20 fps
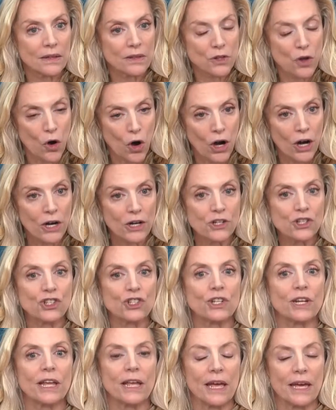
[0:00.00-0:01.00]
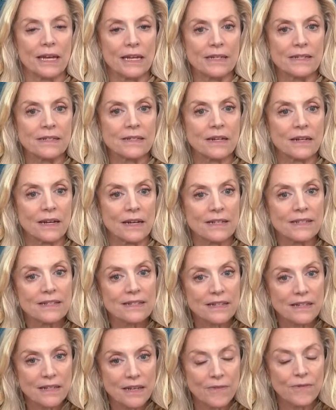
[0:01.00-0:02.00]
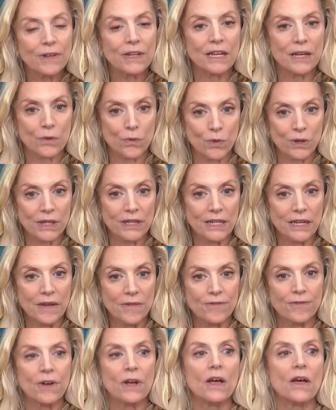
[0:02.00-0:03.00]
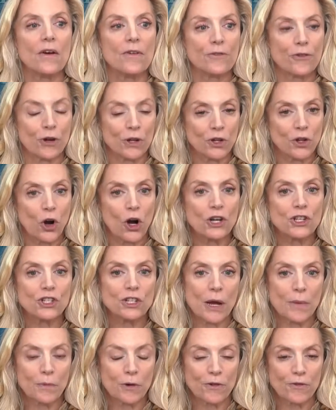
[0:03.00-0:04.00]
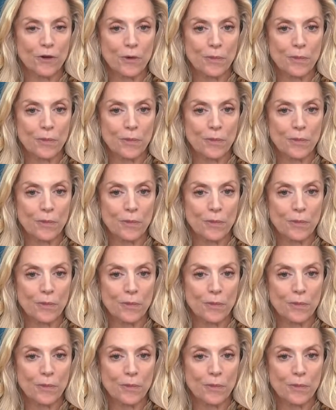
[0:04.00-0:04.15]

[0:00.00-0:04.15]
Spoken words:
large and significant relief for a large number of